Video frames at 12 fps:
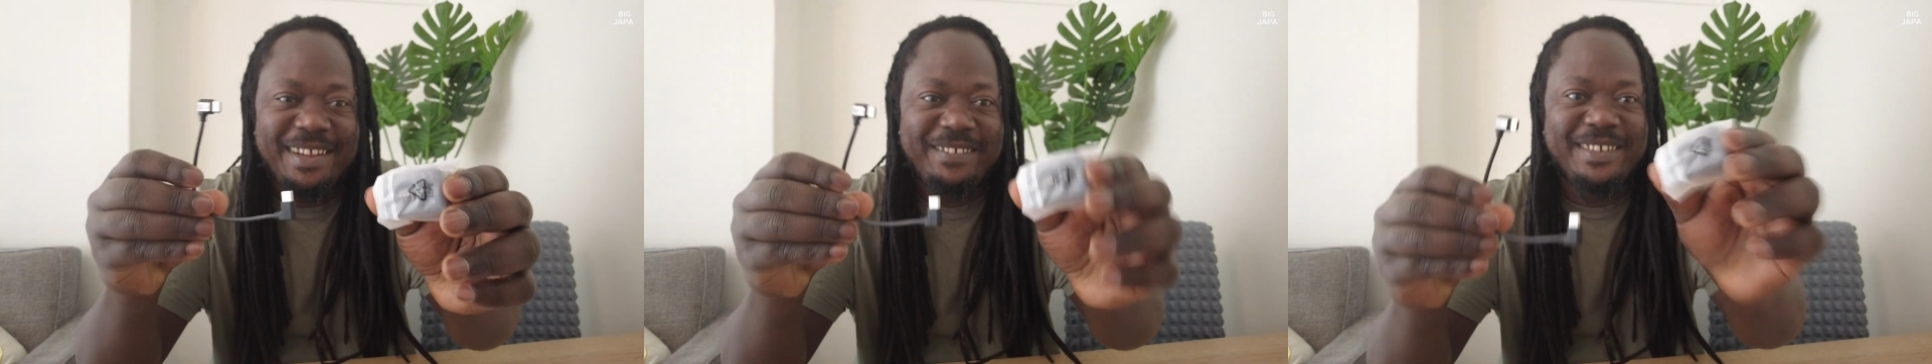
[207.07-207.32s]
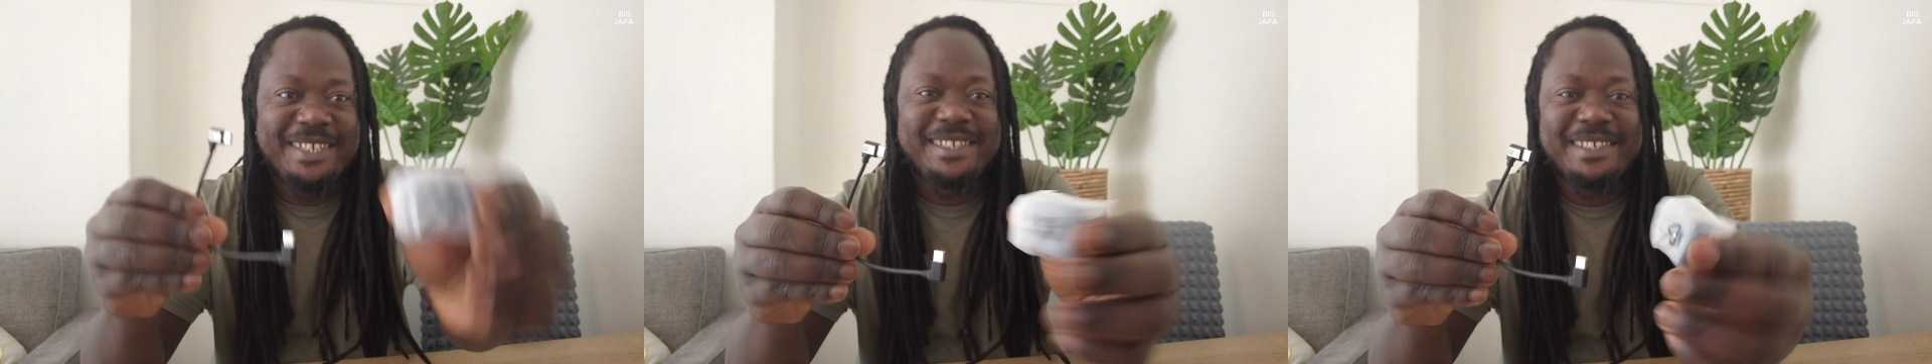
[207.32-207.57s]

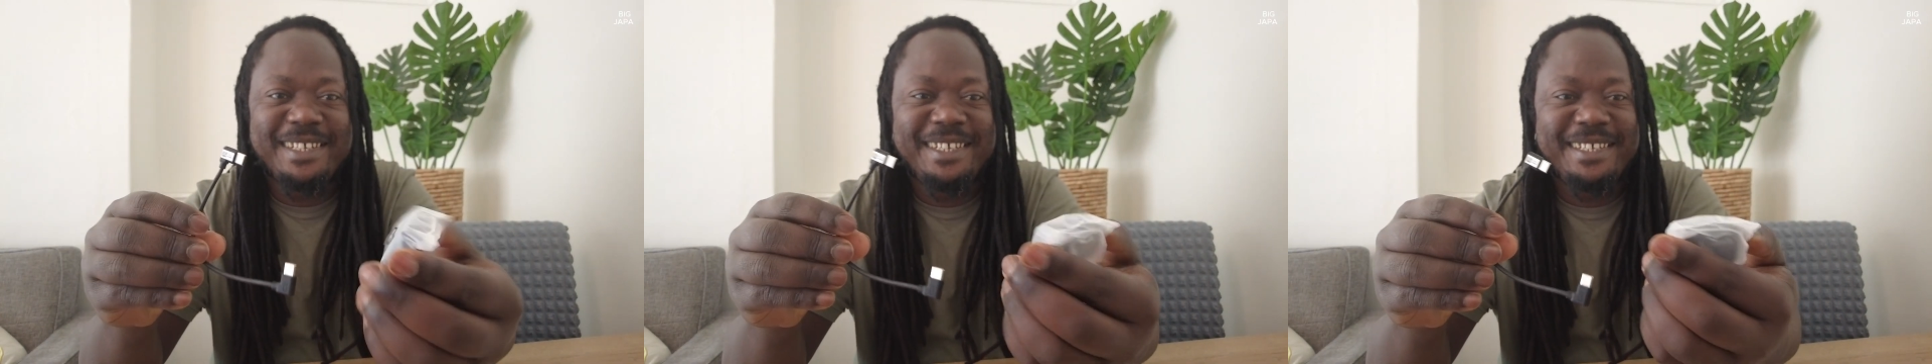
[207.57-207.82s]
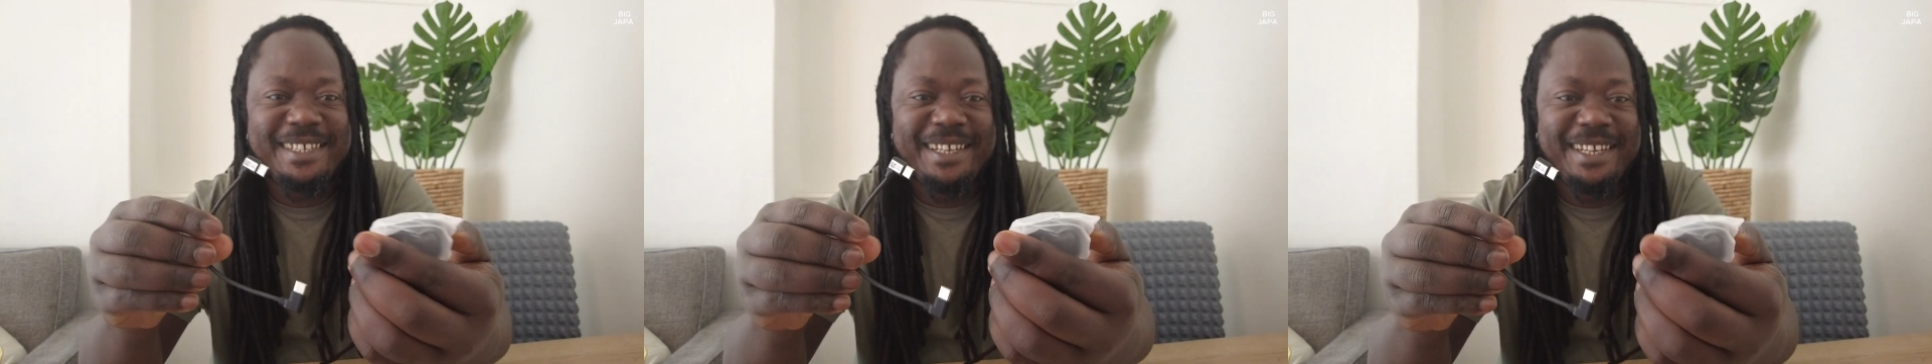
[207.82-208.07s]
which is
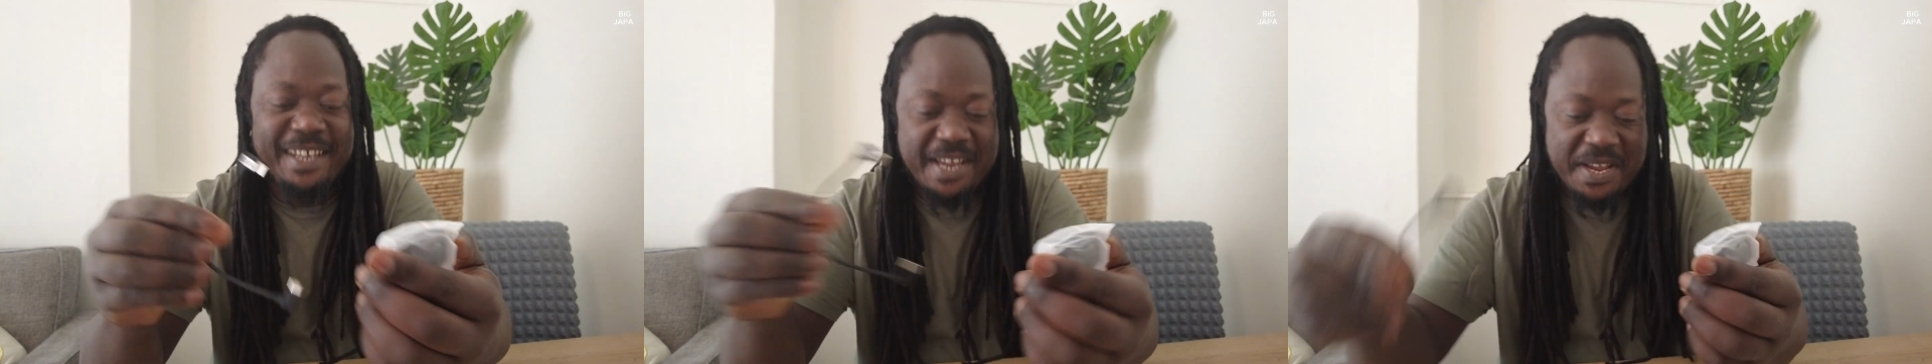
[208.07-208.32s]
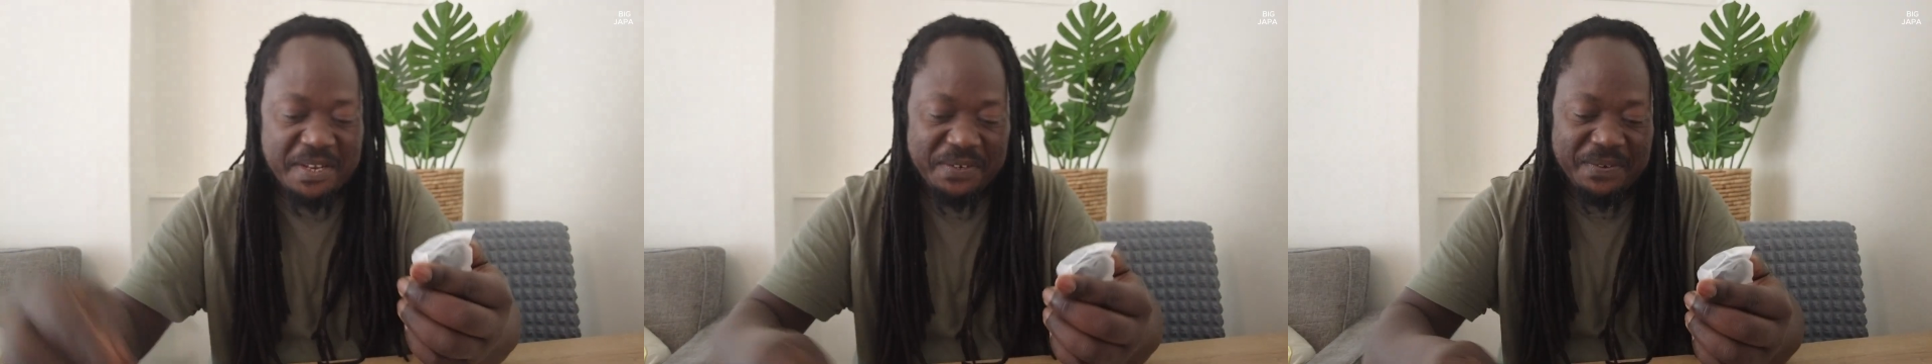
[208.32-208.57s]
this,
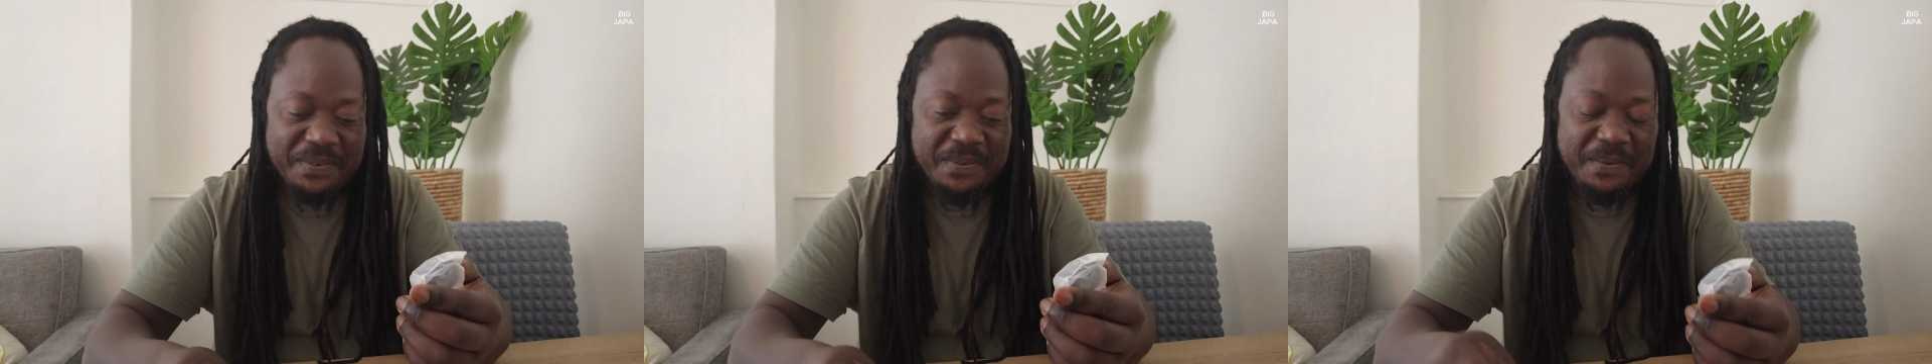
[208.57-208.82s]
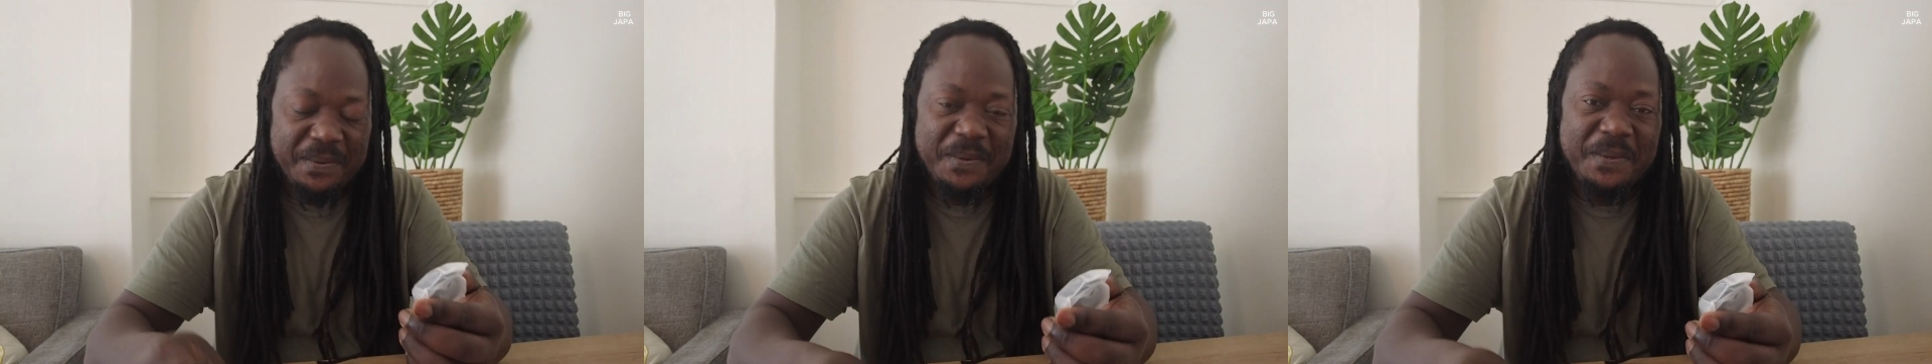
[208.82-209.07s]
to